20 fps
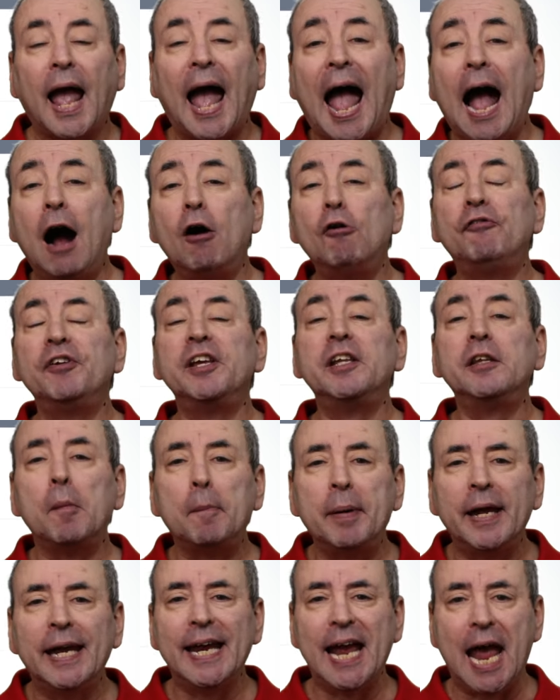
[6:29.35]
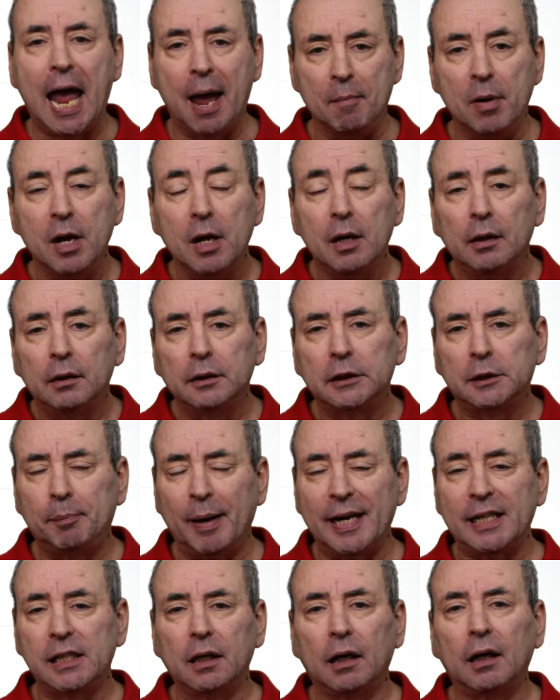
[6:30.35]
Alvin the PM
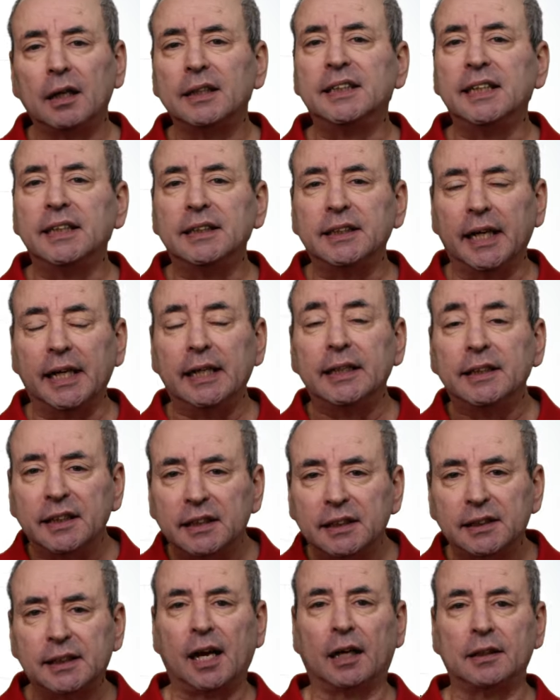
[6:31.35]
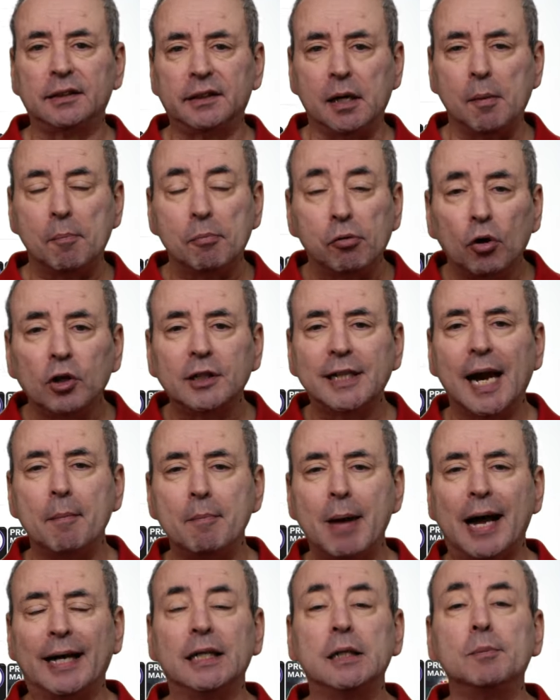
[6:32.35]
specializes in discussing project
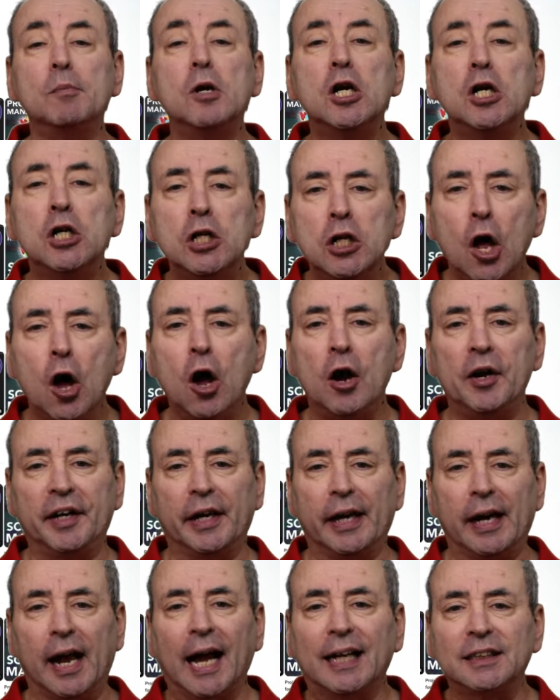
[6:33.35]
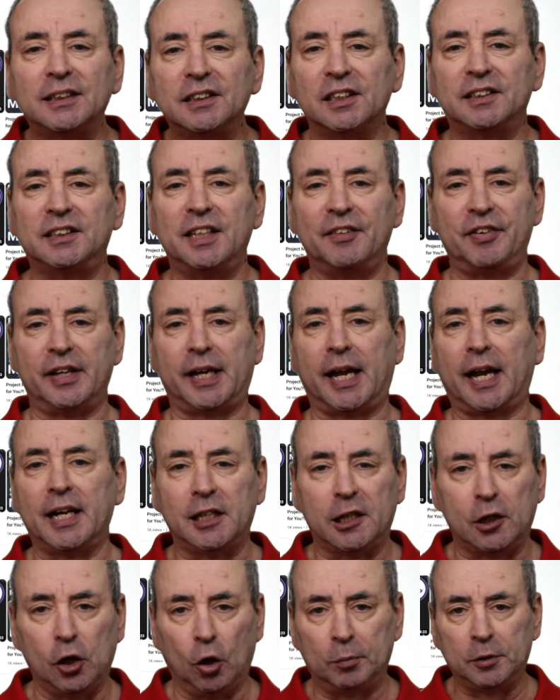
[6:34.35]
management learning and
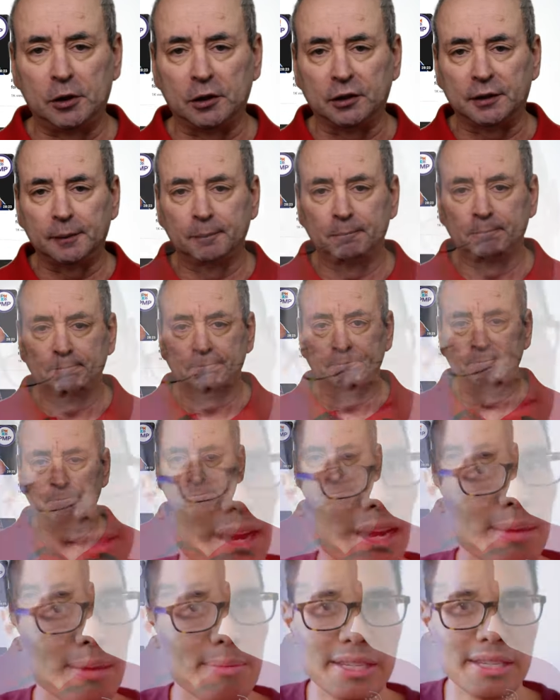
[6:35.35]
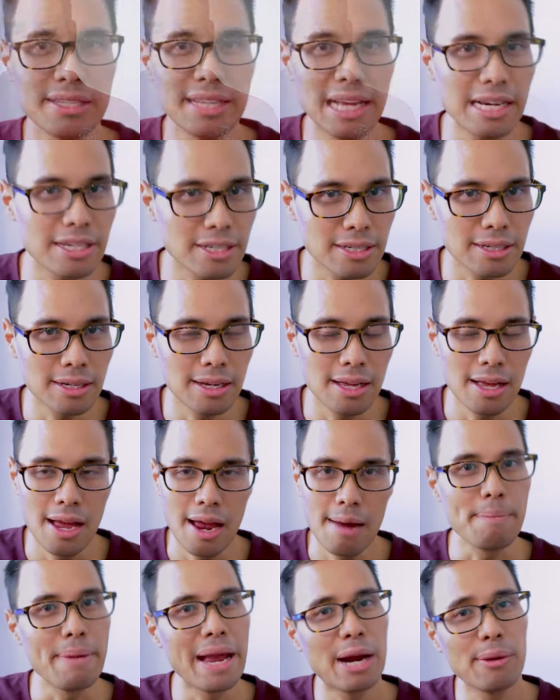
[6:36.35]
certification options. And
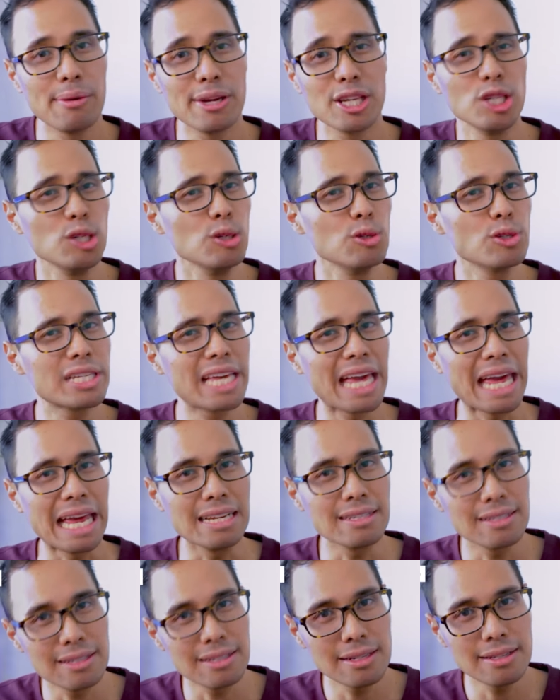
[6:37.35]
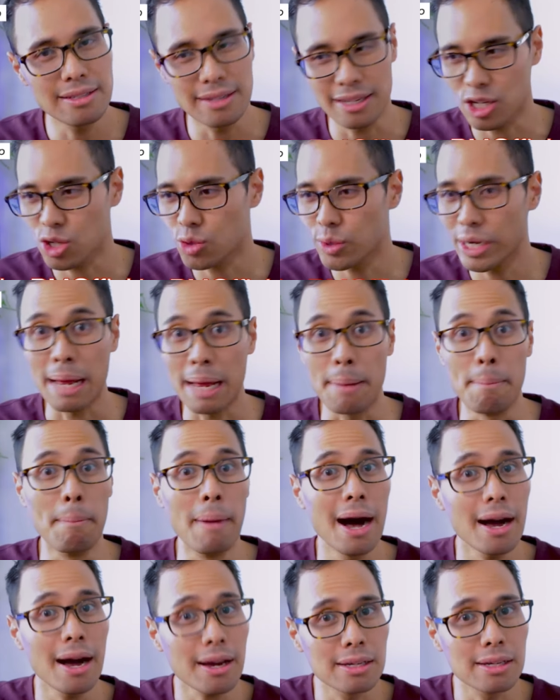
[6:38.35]
whilst he's a proponent of
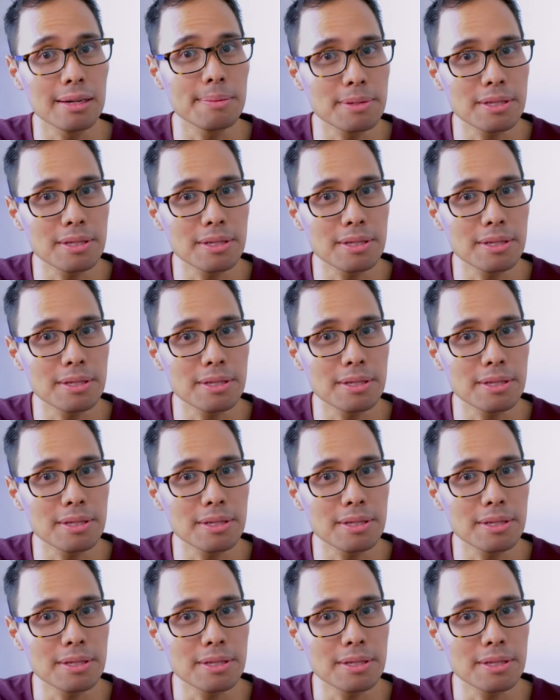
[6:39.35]
certification,